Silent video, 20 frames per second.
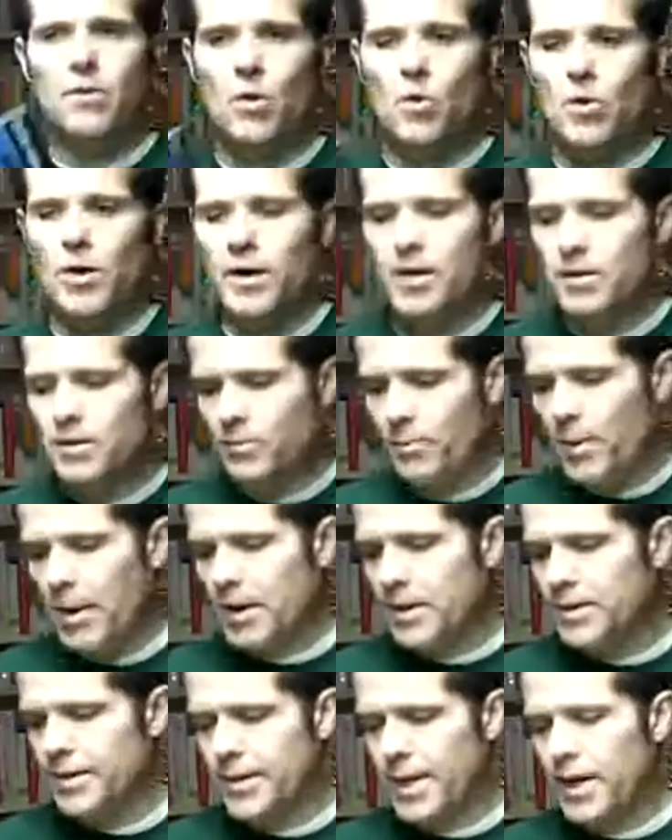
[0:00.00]
floating
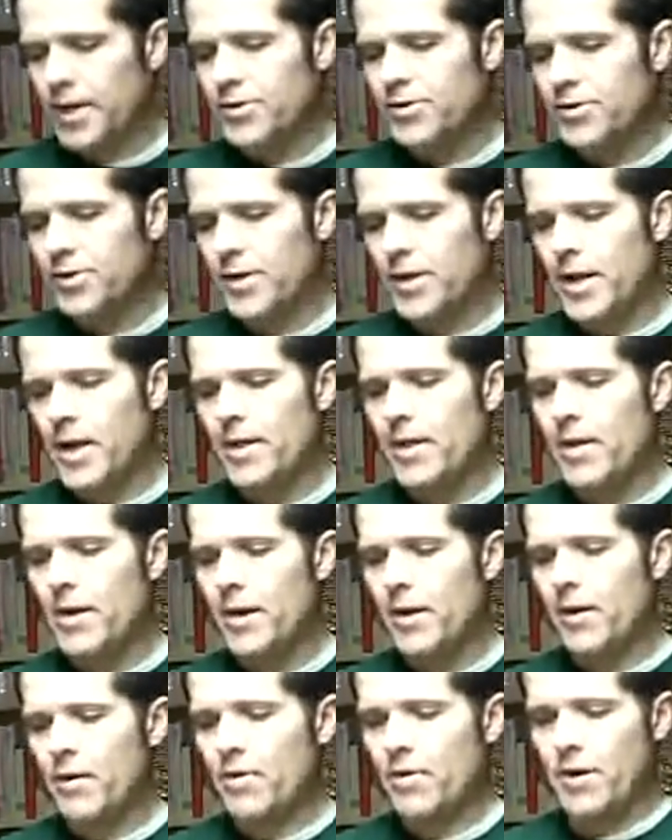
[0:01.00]
space station,
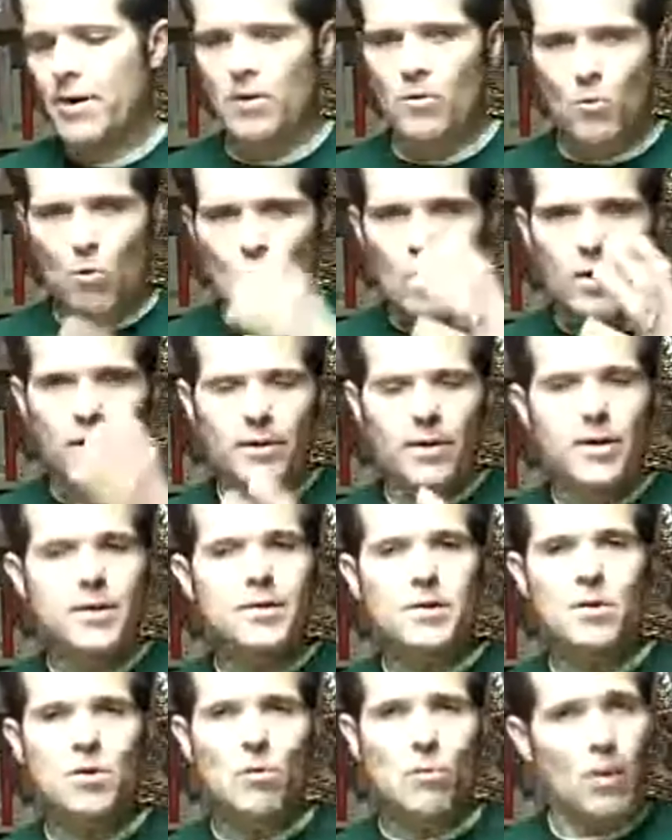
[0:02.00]
and they are in one of
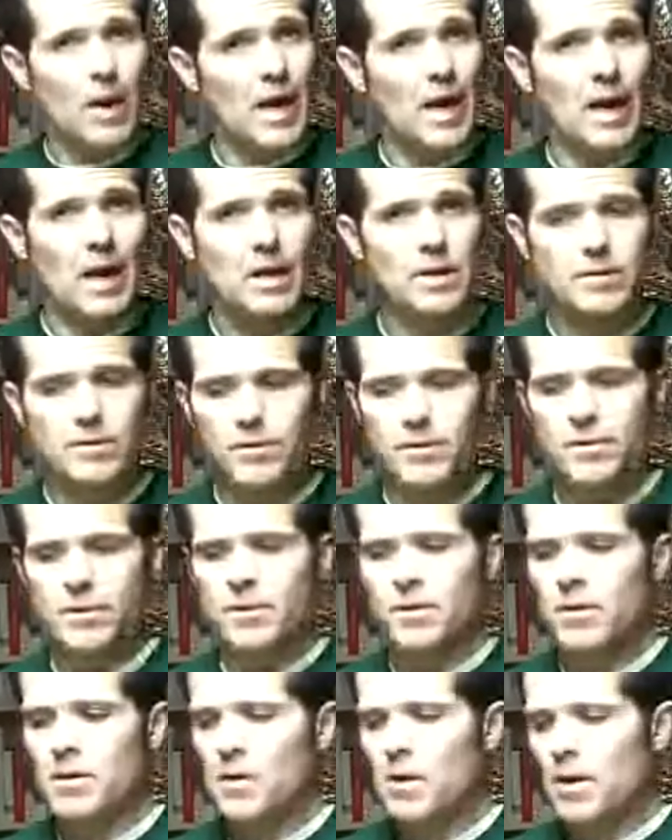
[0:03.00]
these little pods.
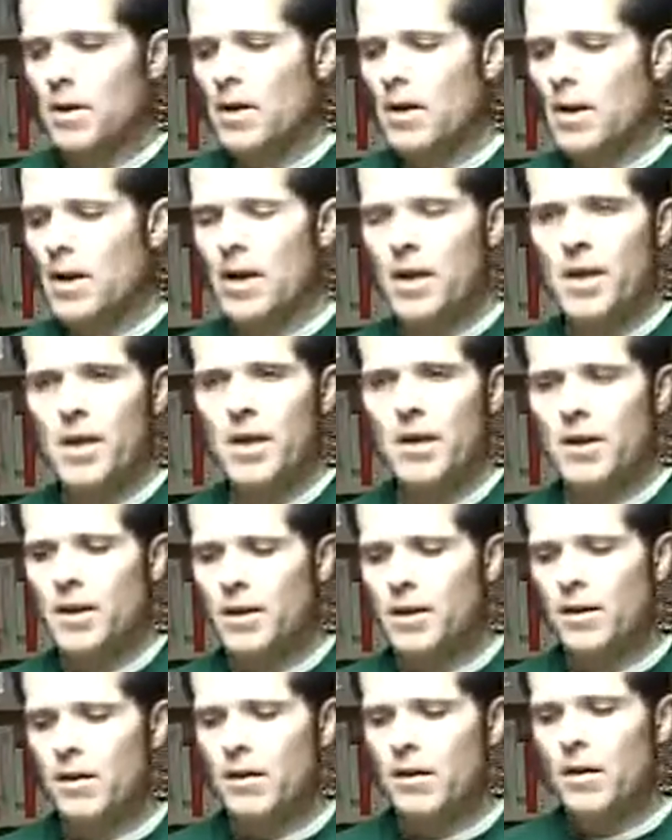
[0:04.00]

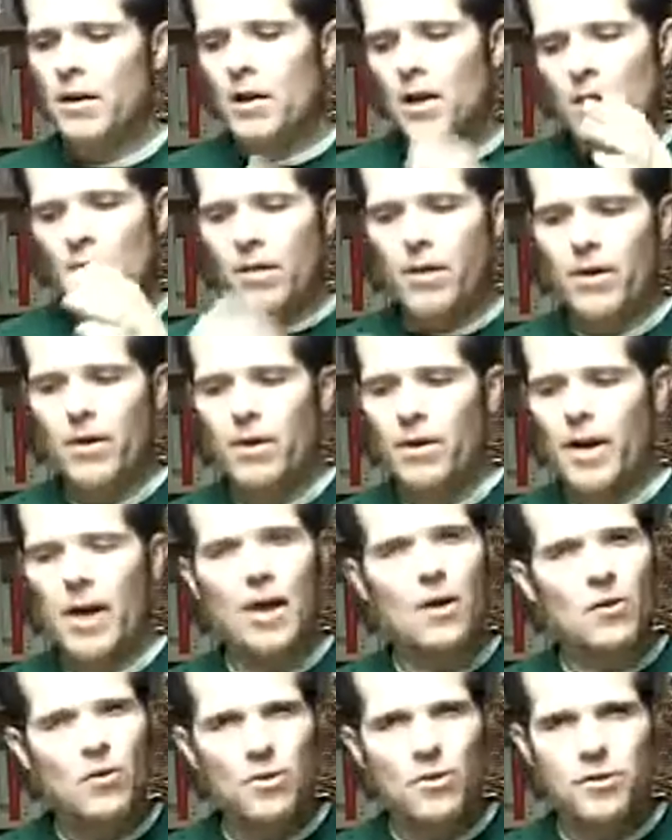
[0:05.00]
And the
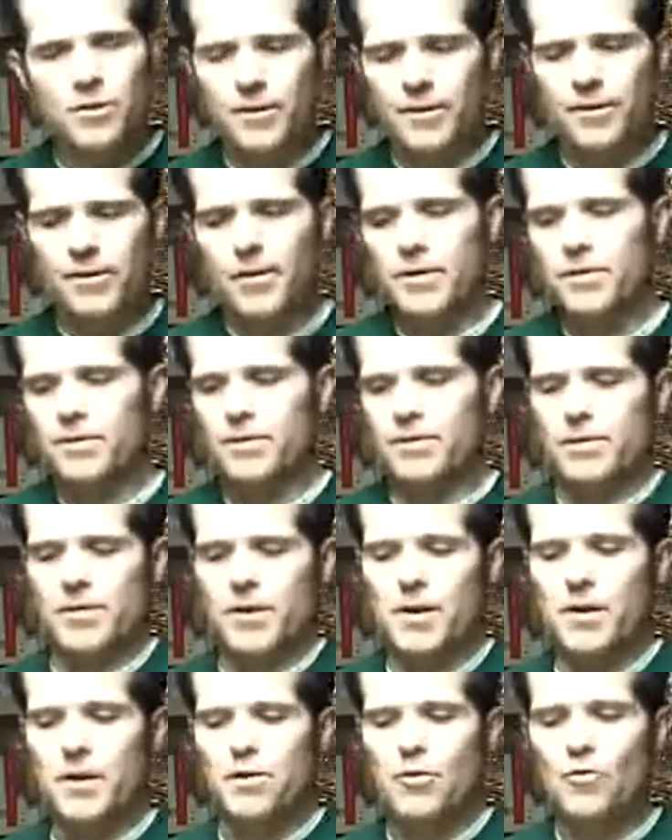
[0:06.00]
elders of
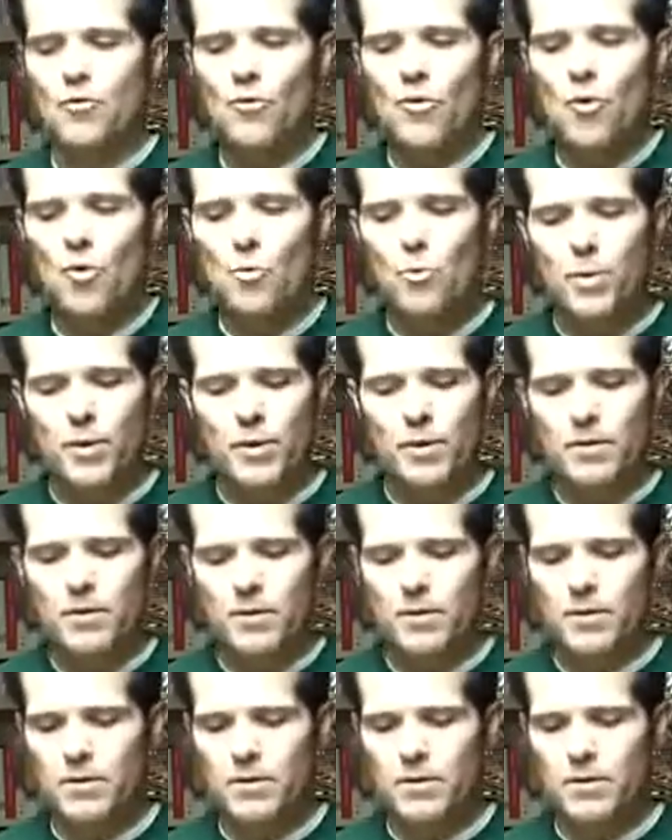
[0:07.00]
this group,